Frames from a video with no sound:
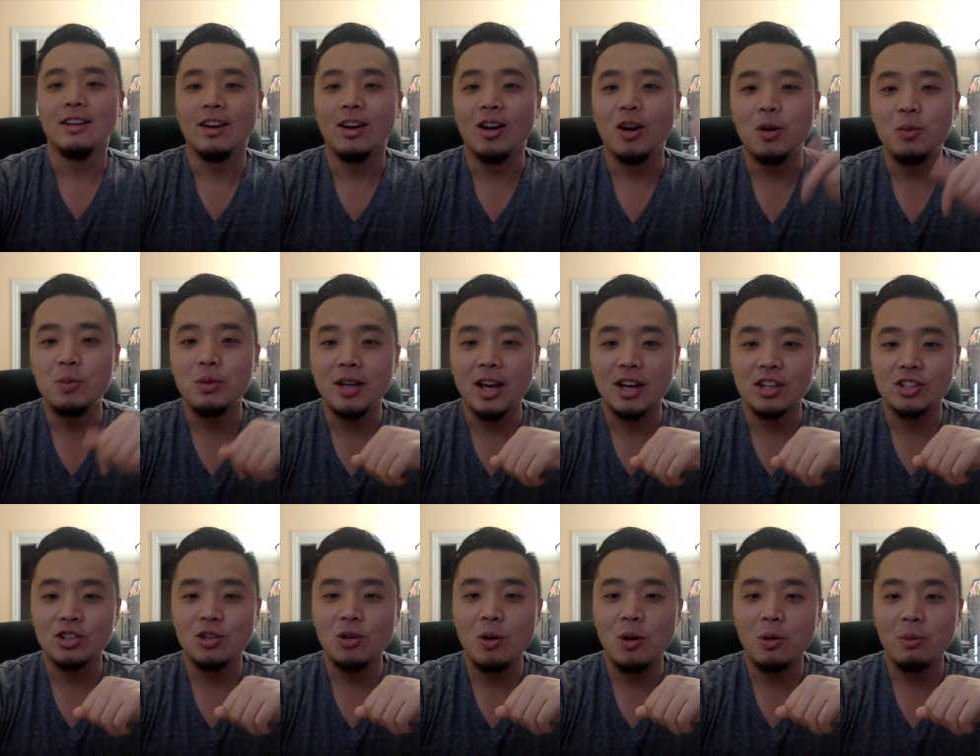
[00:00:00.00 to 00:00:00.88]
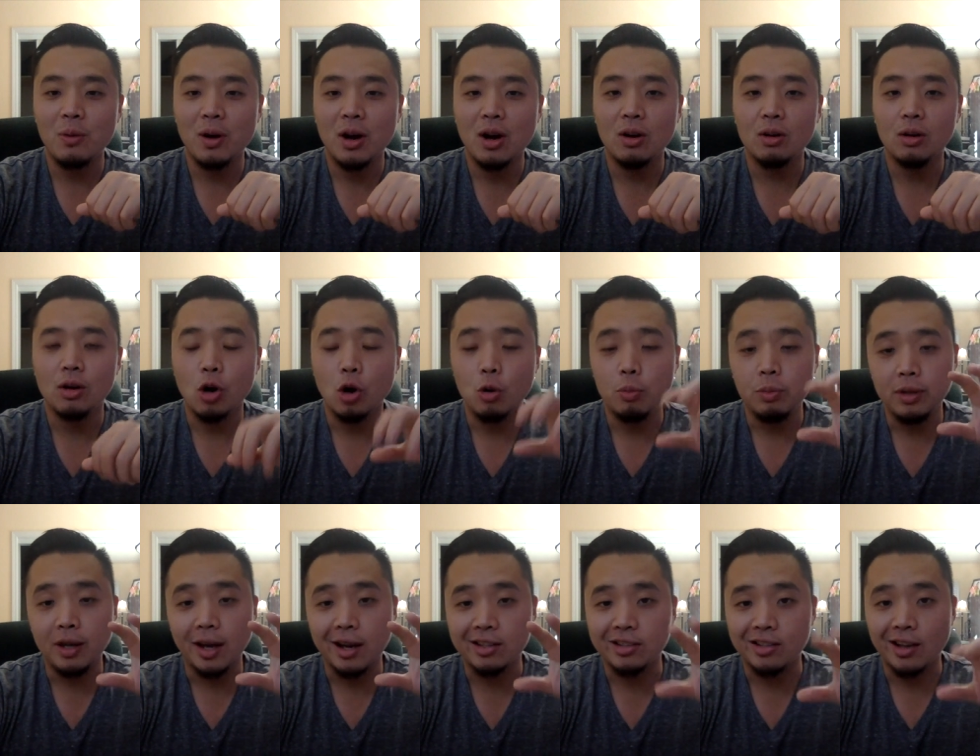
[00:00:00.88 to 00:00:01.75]
Hope you guys are doing well. Hope
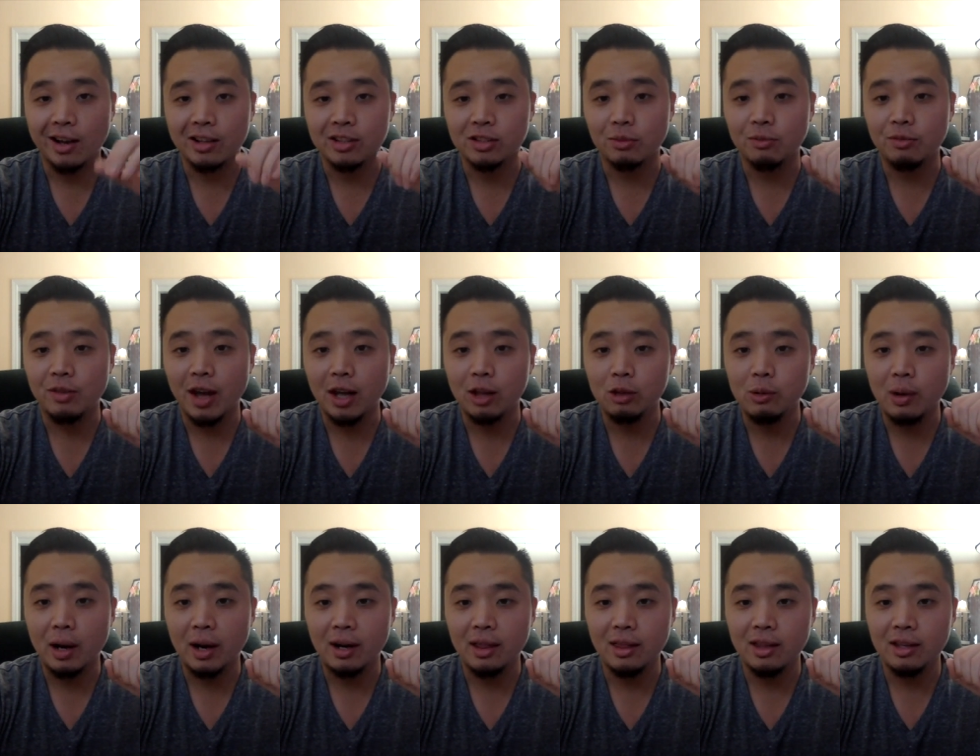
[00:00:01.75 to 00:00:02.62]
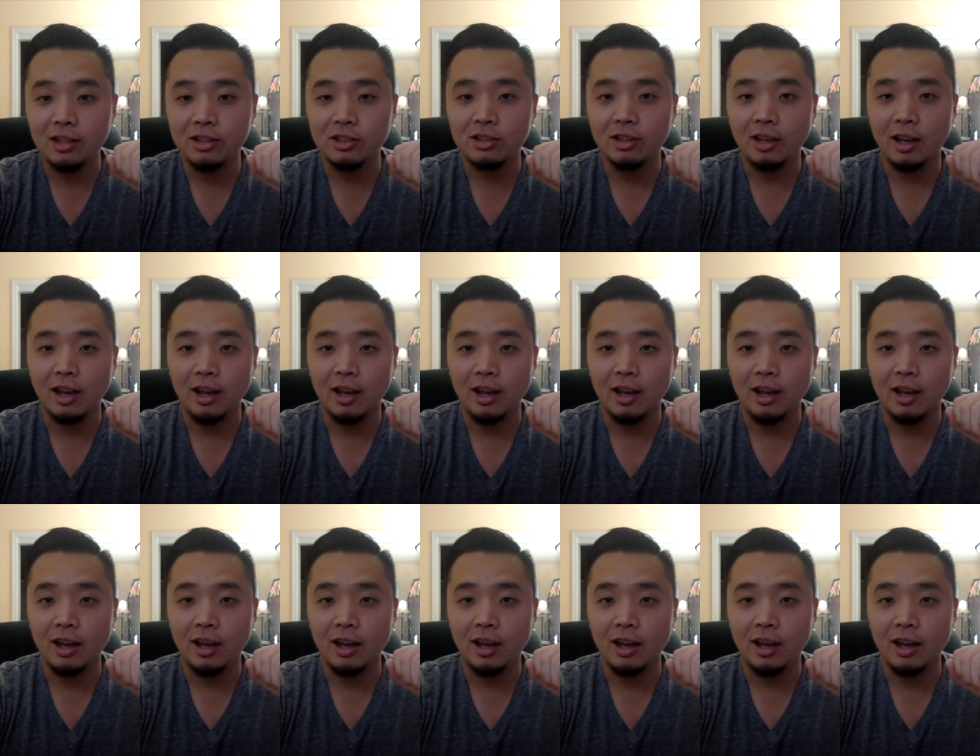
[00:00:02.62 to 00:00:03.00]
you guys got some value out of this.